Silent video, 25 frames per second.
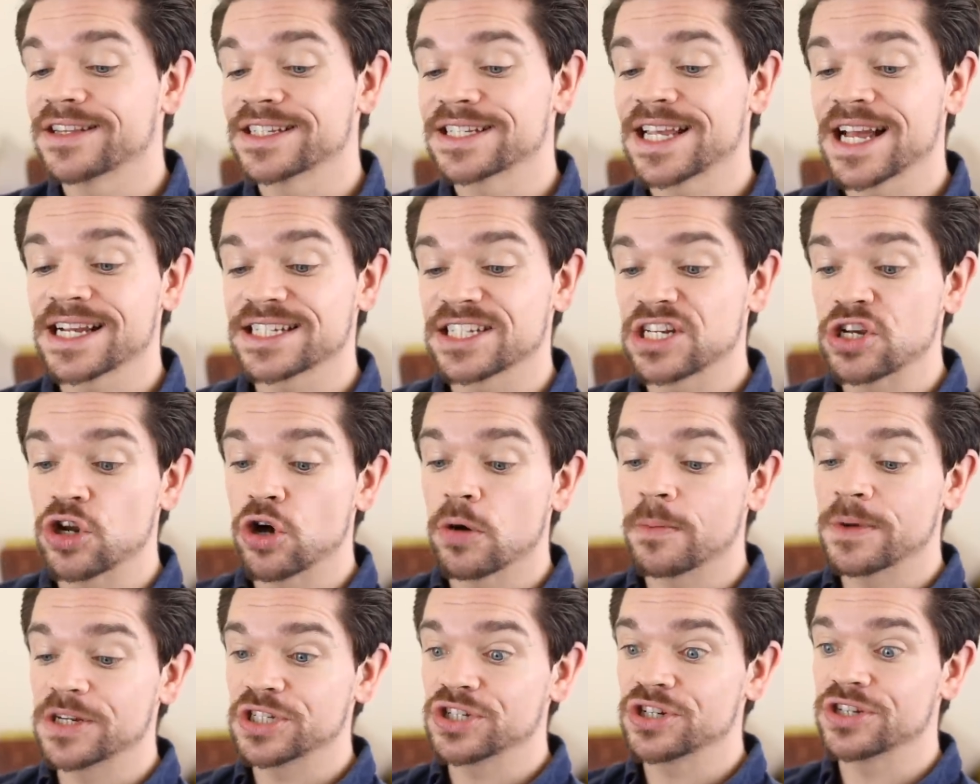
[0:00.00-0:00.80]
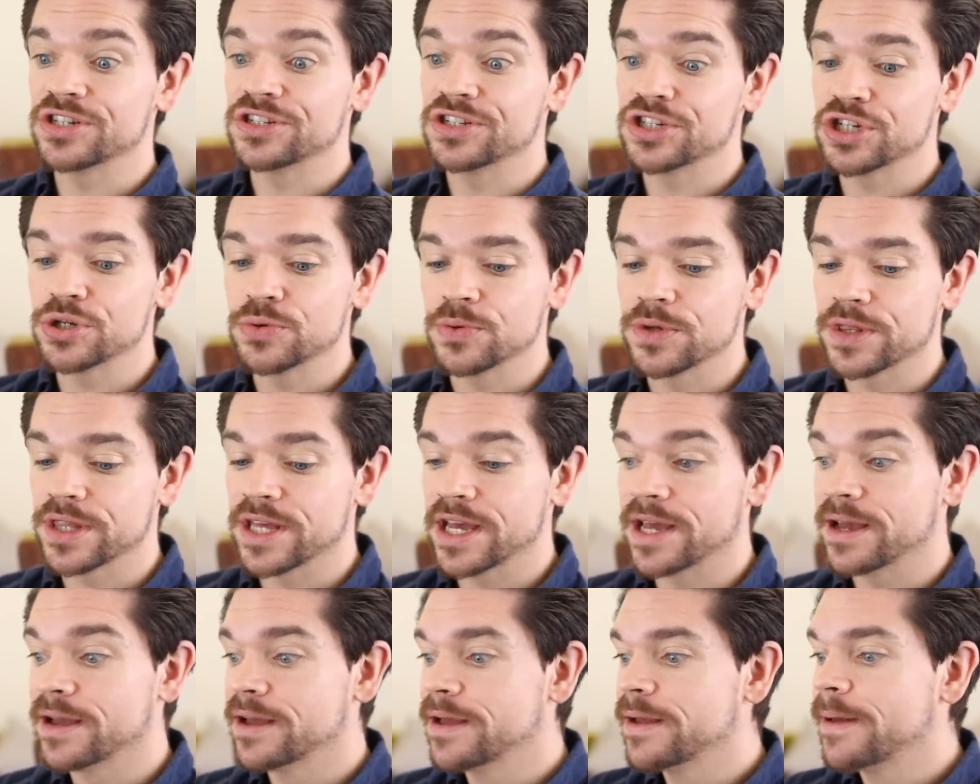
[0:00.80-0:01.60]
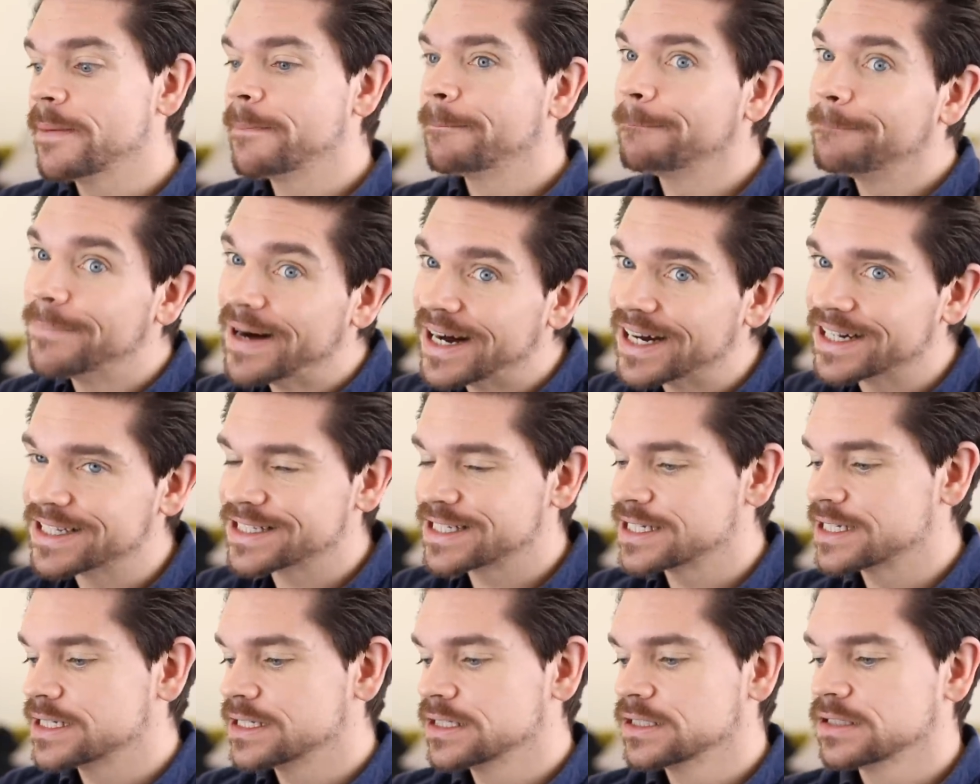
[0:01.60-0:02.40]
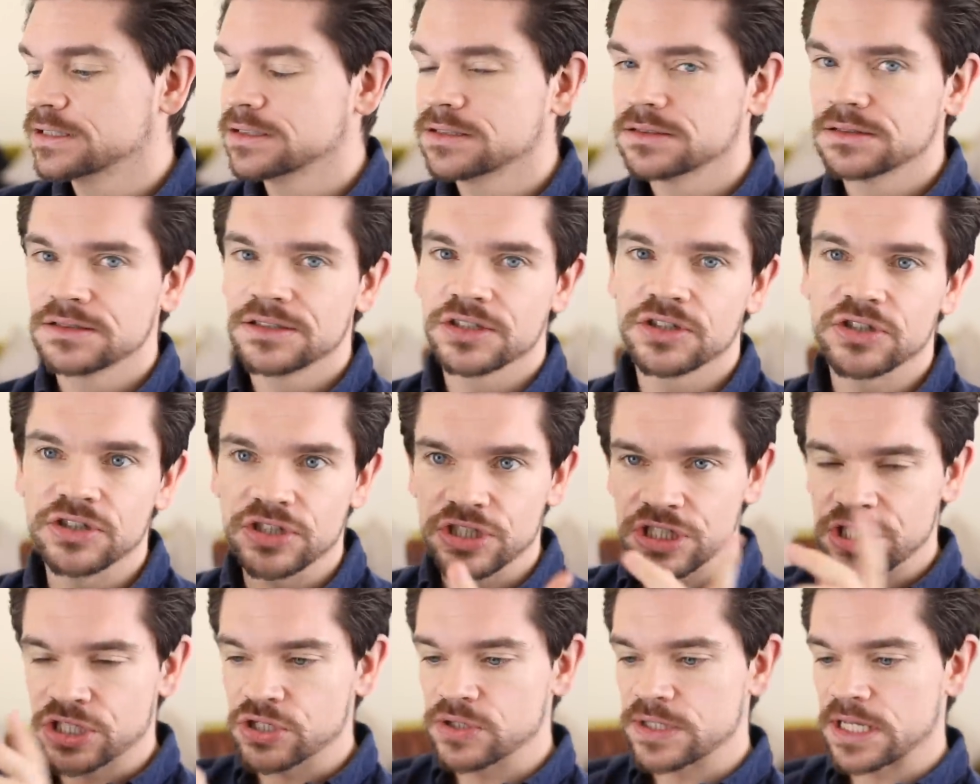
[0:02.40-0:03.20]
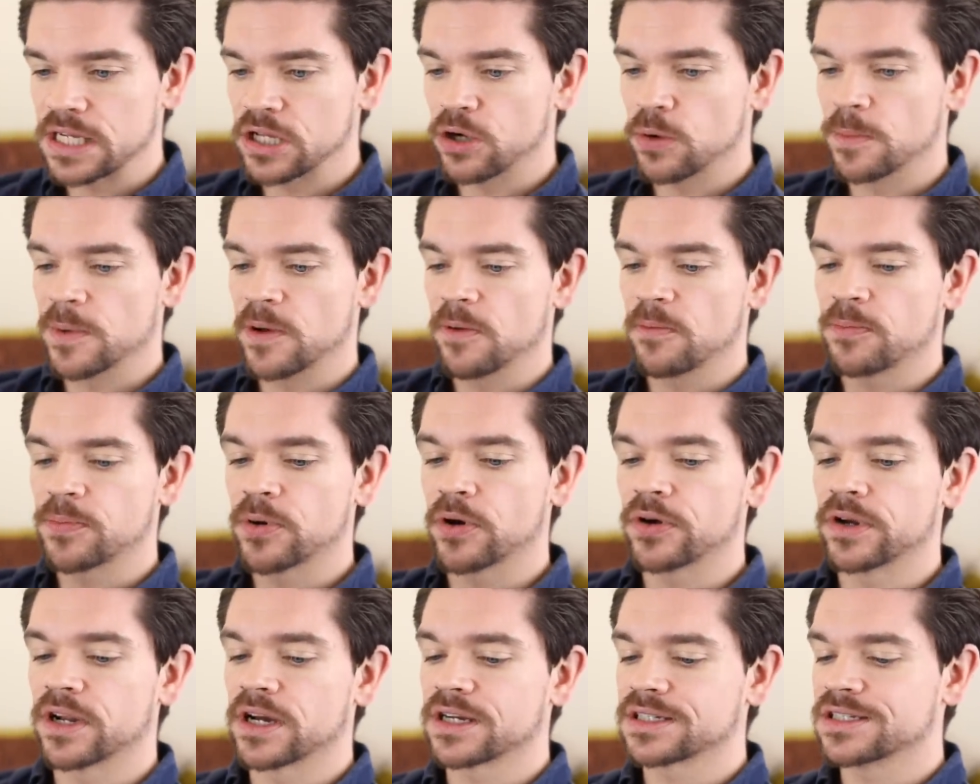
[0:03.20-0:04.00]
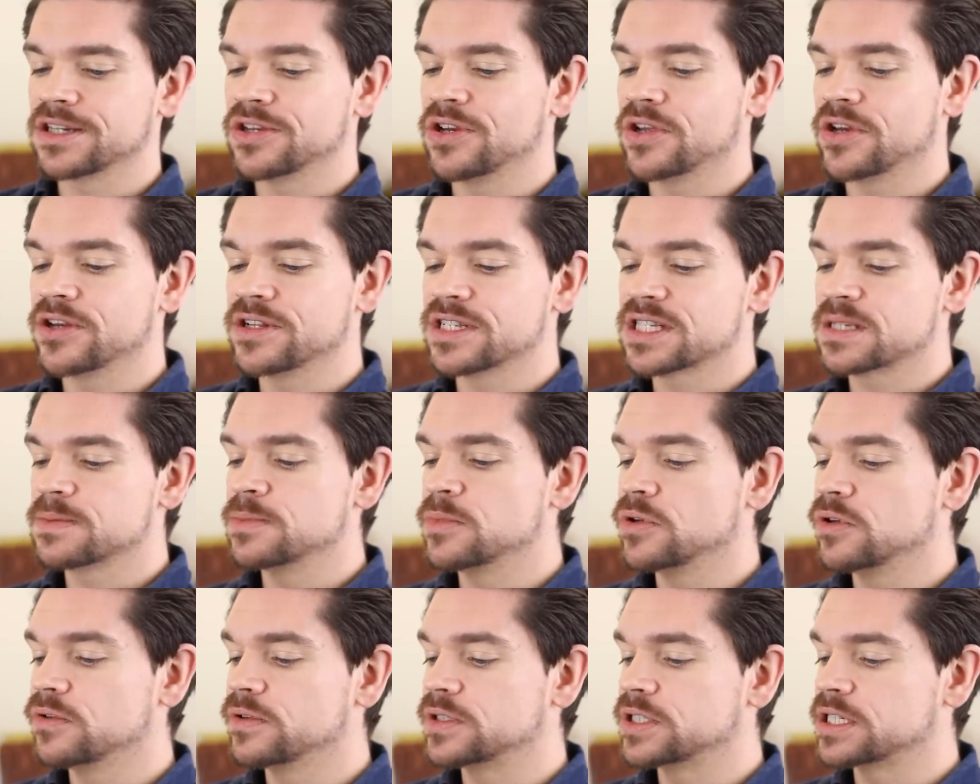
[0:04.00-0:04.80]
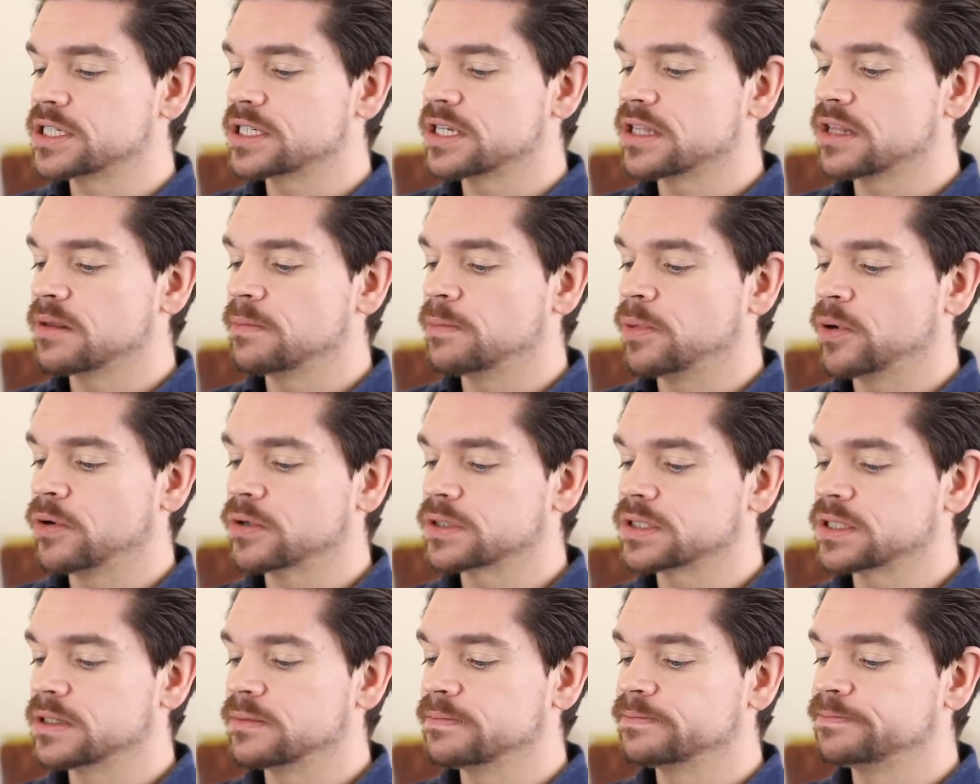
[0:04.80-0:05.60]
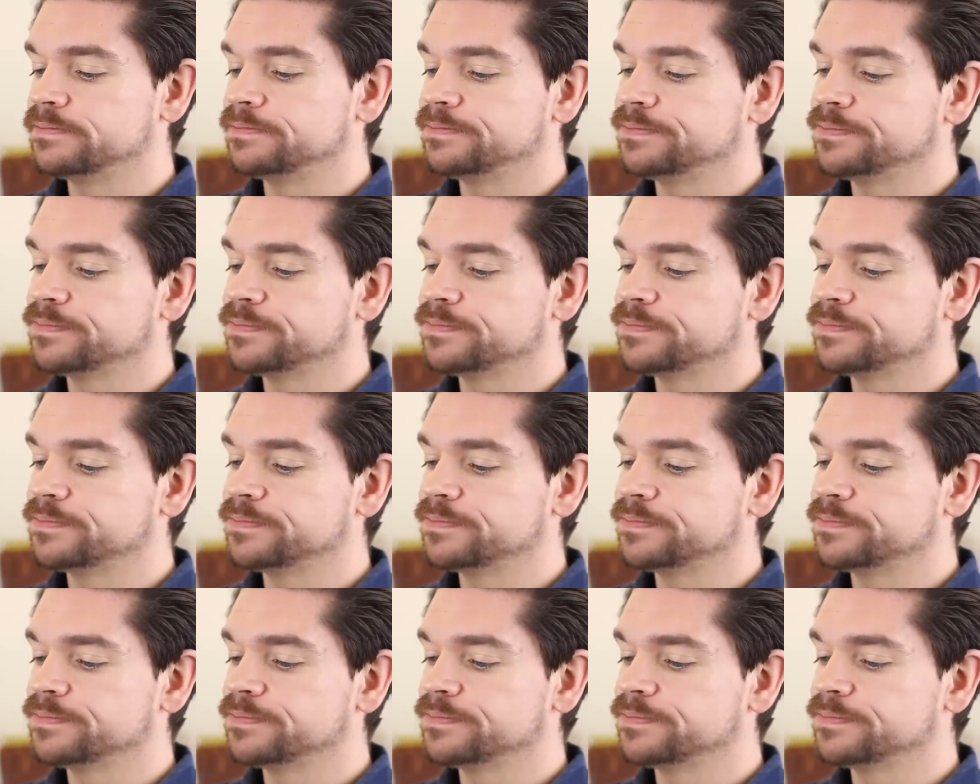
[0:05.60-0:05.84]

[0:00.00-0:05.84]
There's actually not much you can do with it, but you could just use a little bit of product and you can smooth just at the bottom.